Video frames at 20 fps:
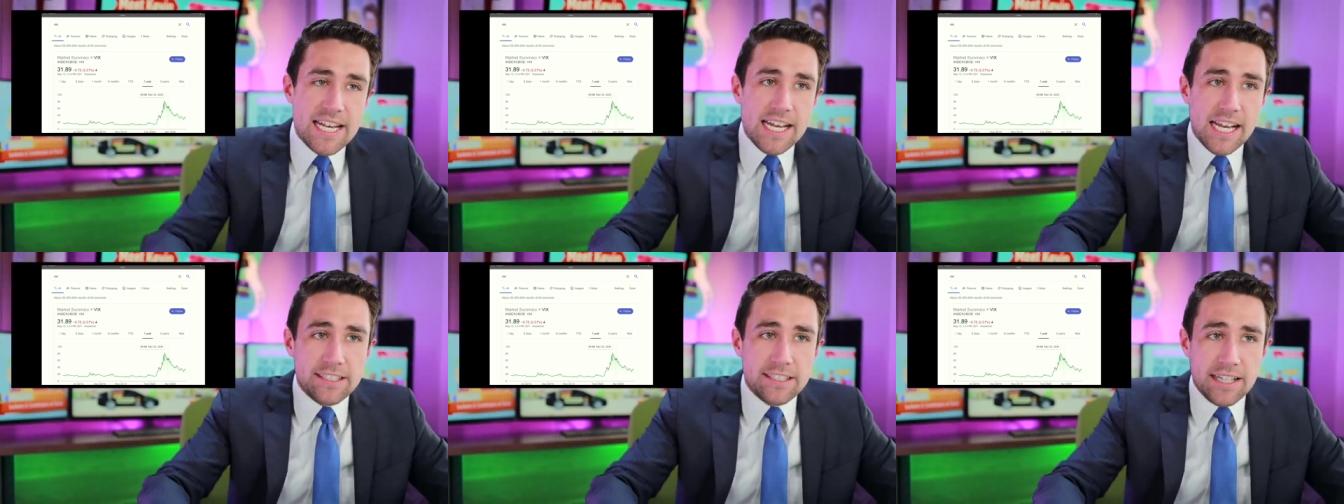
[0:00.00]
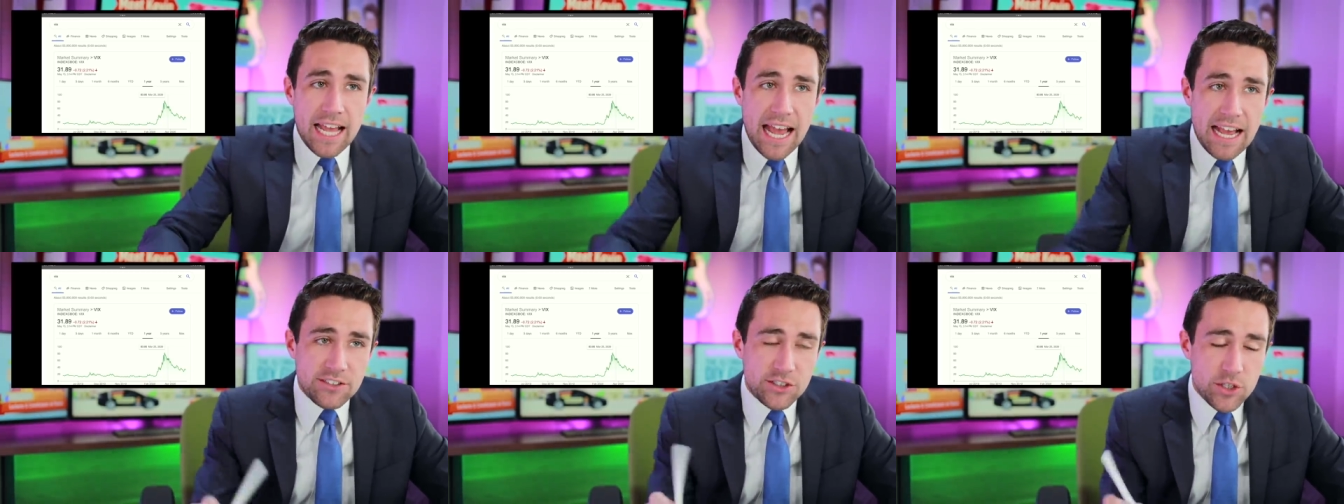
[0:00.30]

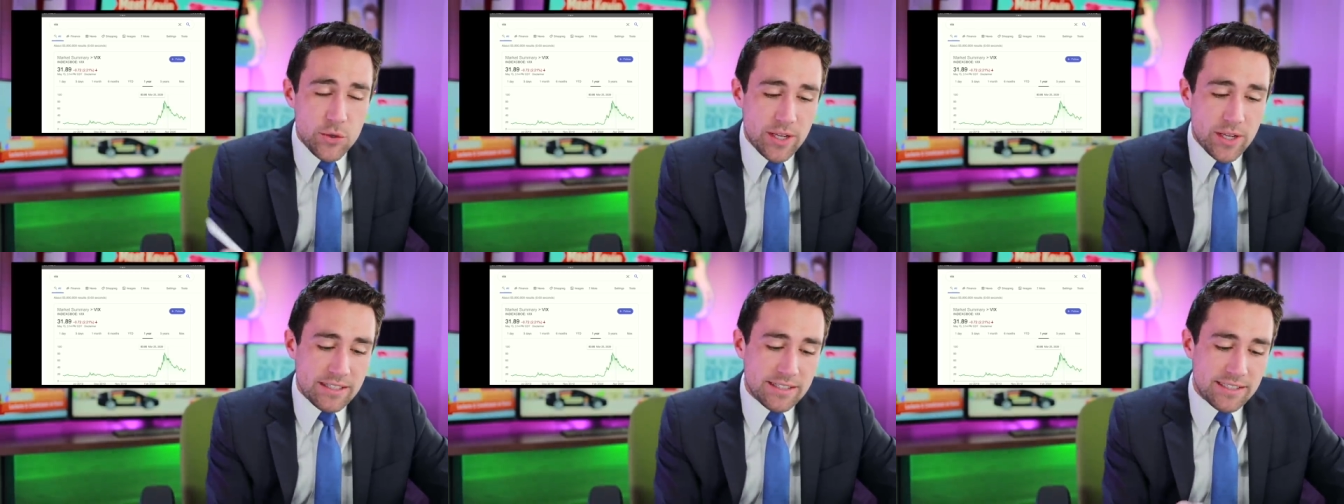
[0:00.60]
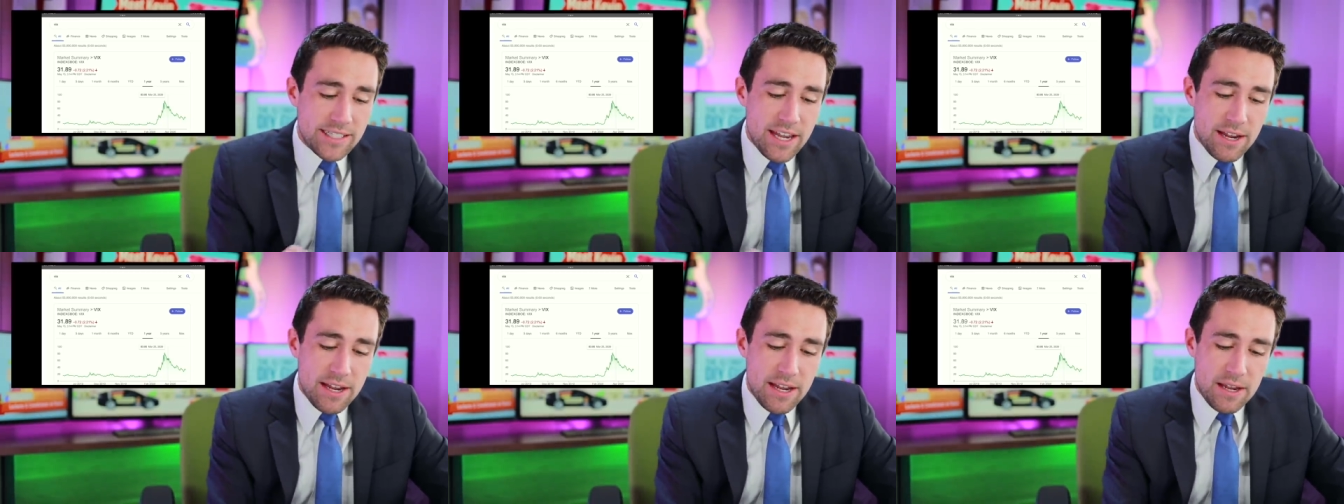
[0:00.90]
And as you can
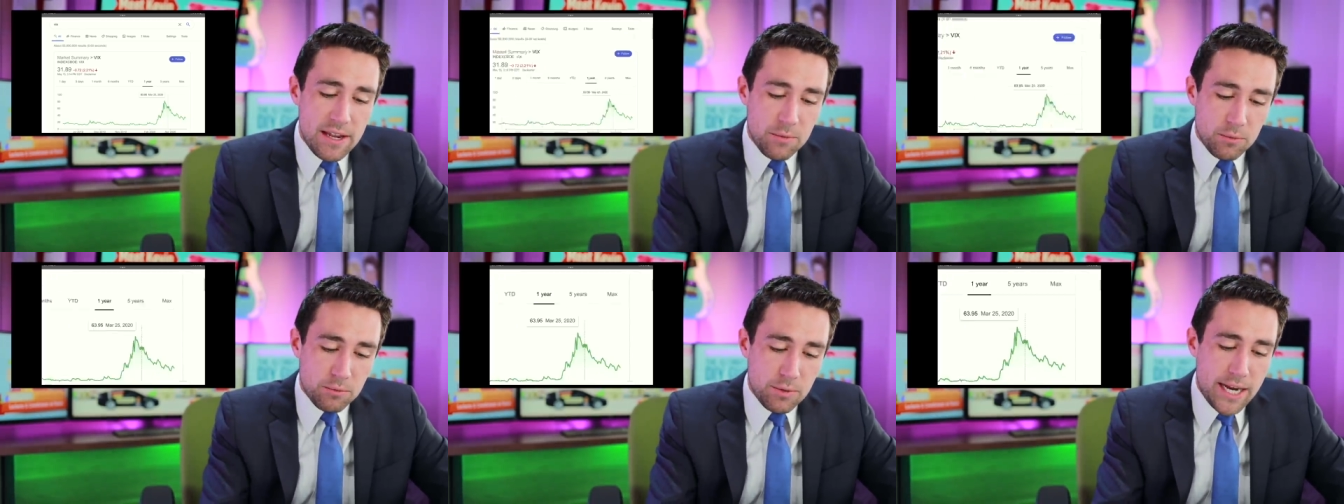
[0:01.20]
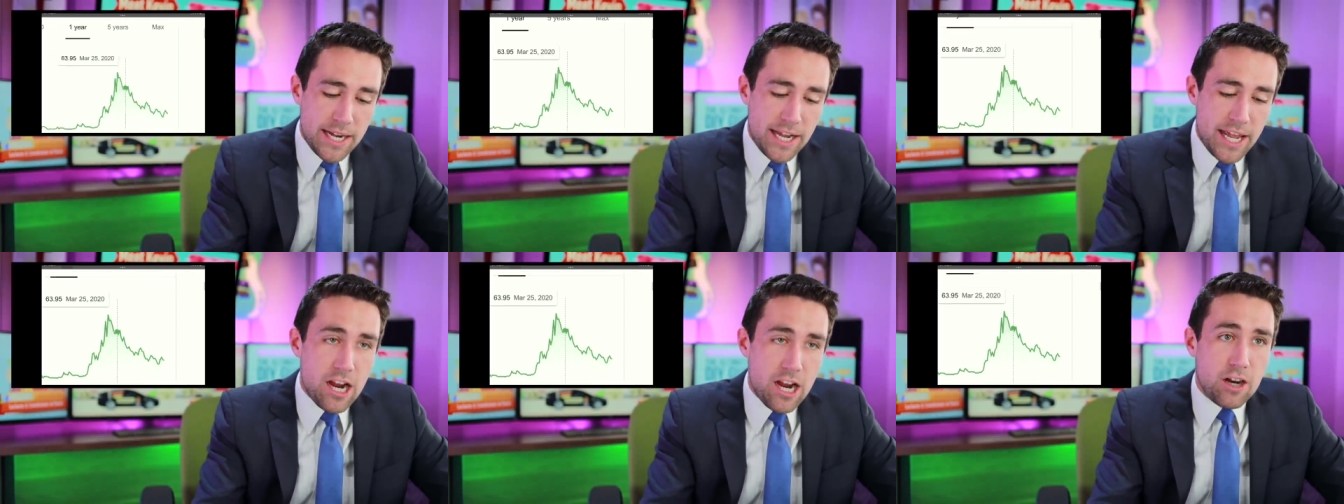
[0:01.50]
see
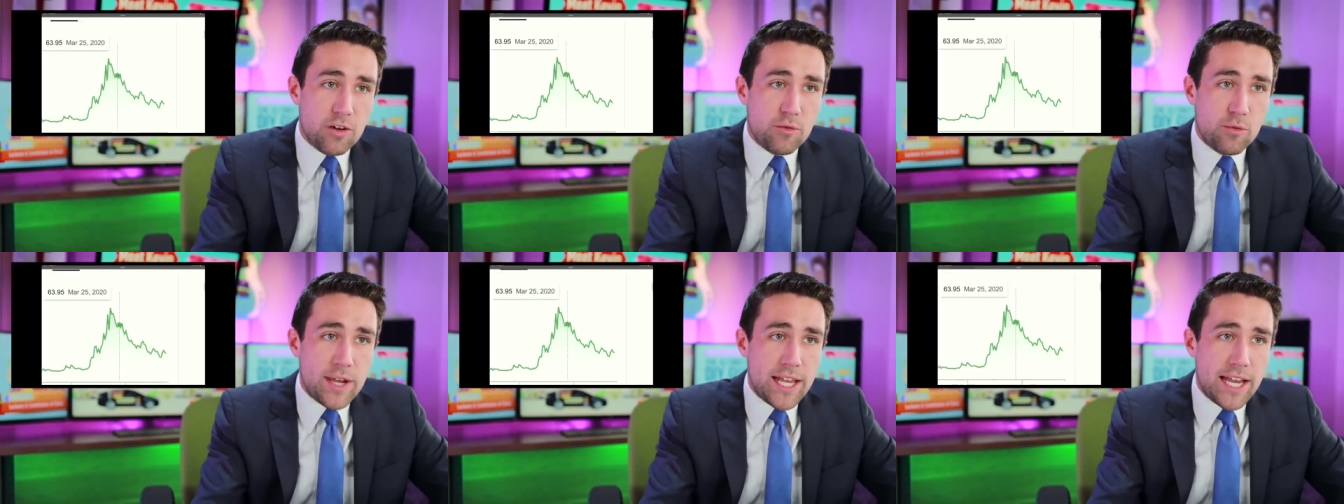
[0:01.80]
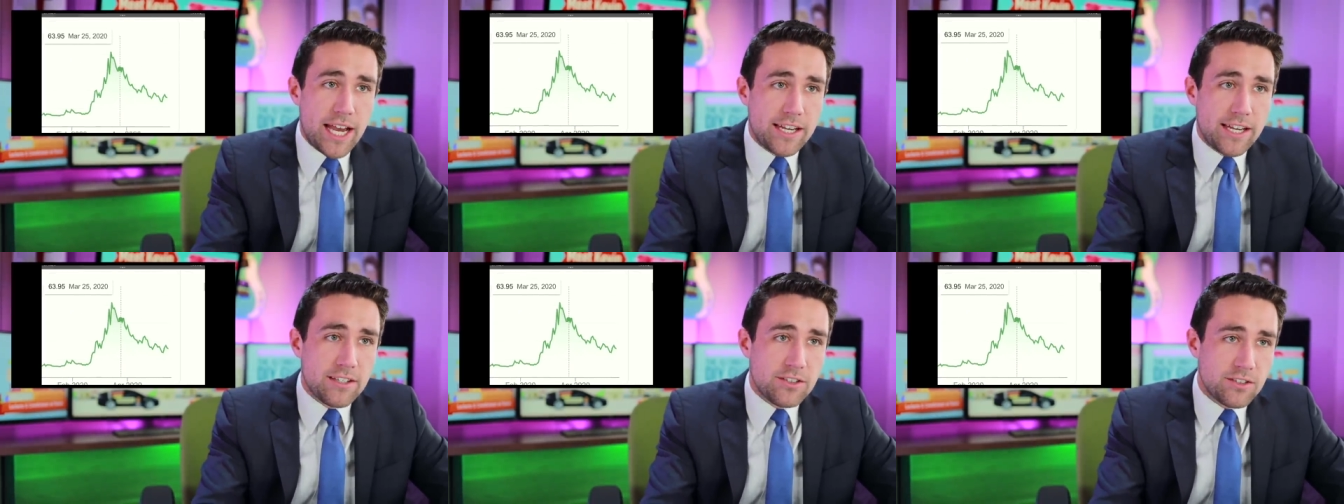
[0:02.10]
right here, if we
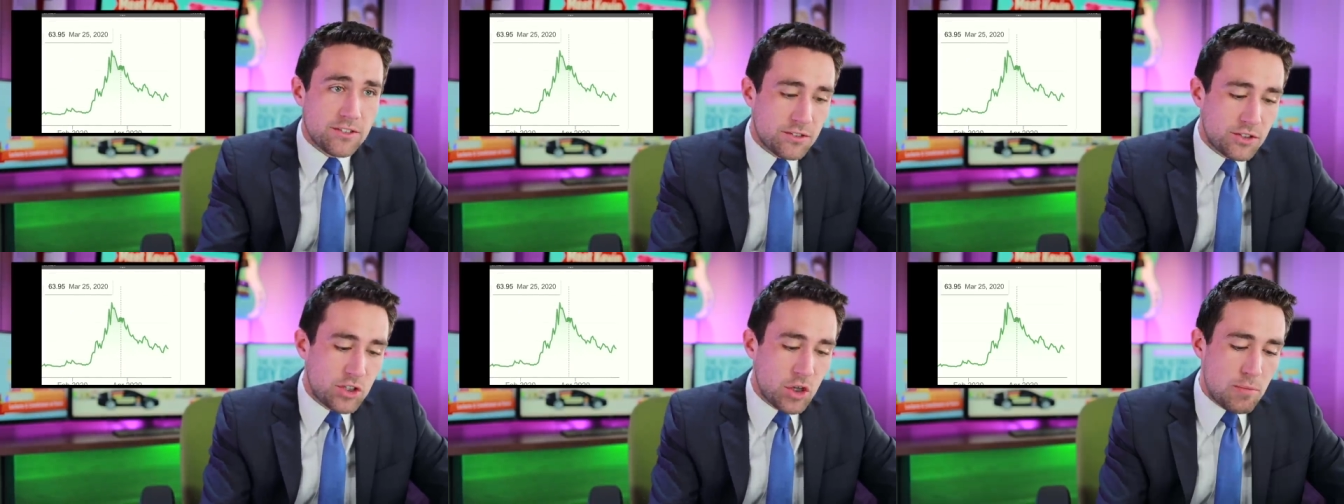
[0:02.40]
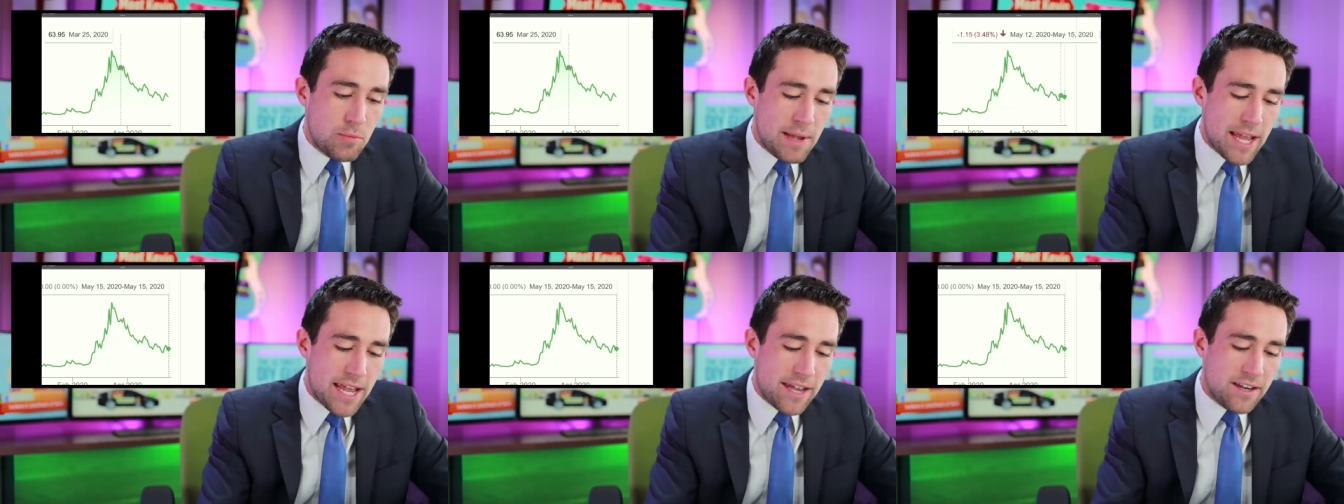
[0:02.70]
kind of
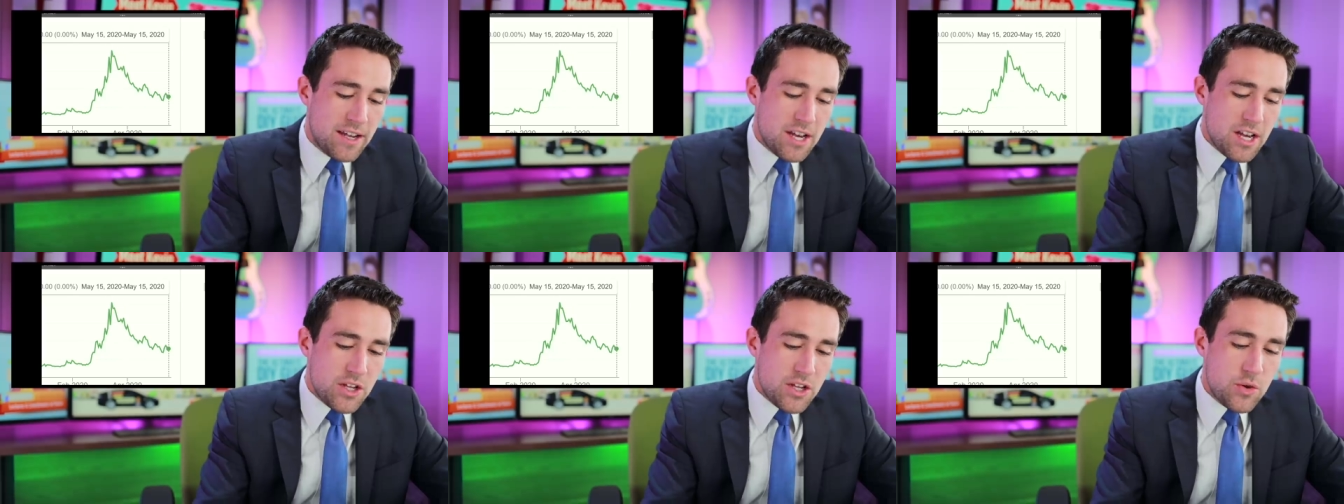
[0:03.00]
zoom in,